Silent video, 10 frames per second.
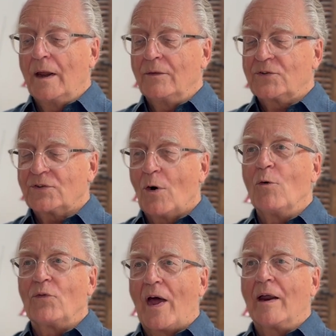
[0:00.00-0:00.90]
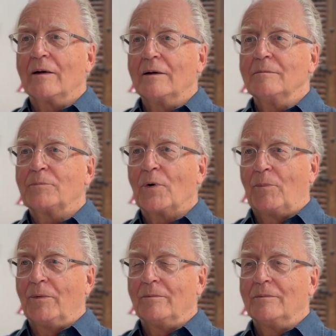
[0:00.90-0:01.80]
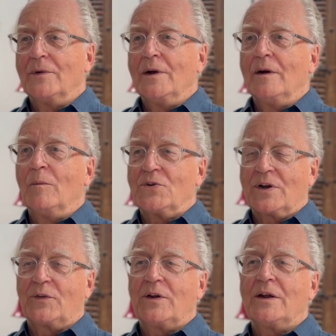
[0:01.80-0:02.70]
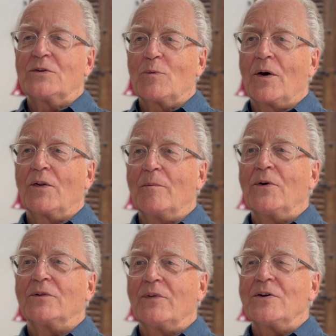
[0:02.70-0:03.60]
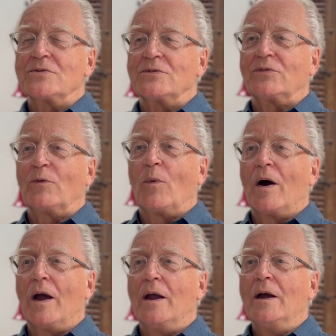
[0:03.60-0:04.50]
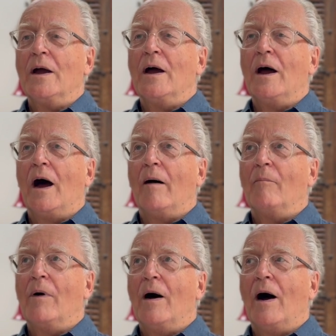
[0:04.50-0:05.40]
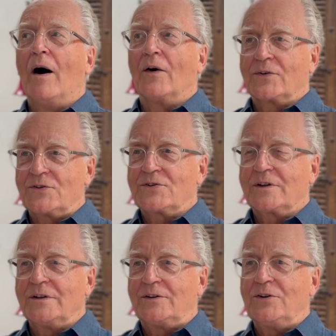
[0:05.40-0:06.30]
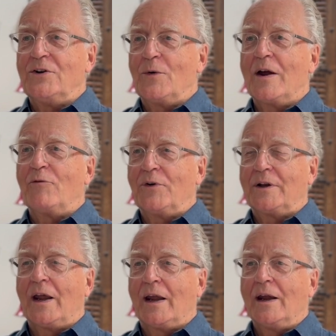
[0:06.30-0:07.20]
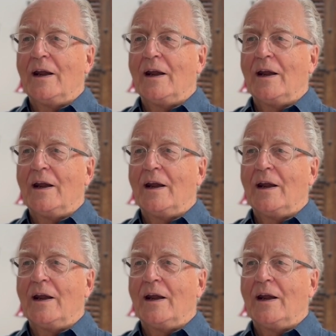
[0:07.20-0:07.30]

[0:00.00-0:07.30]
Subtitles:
solved that problem, which I think is one of the motivations for why artists continue every day,